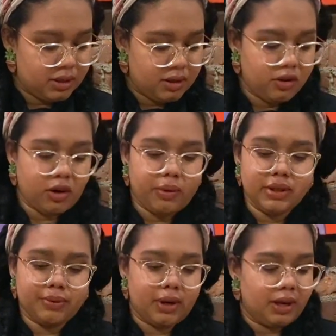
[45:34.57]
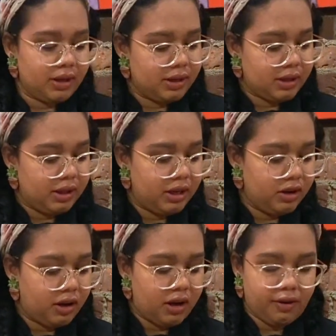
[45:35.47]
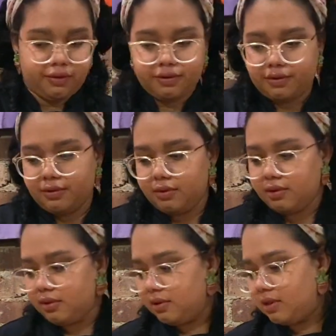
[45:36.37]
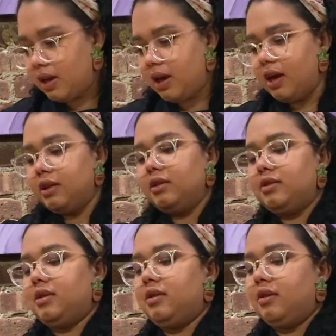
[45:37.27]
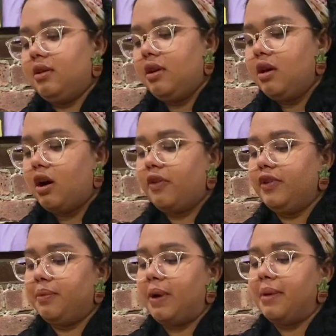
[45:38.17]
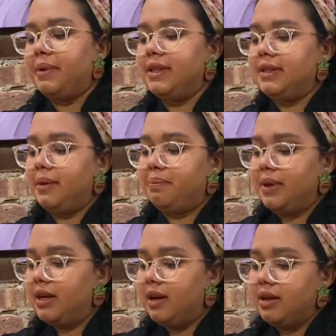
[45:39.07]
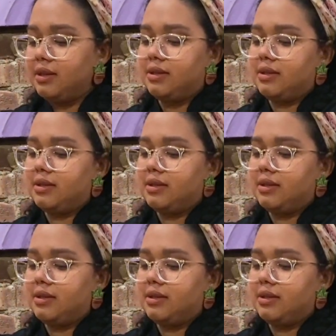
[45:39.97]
You always want to clean off the end of your piping tip because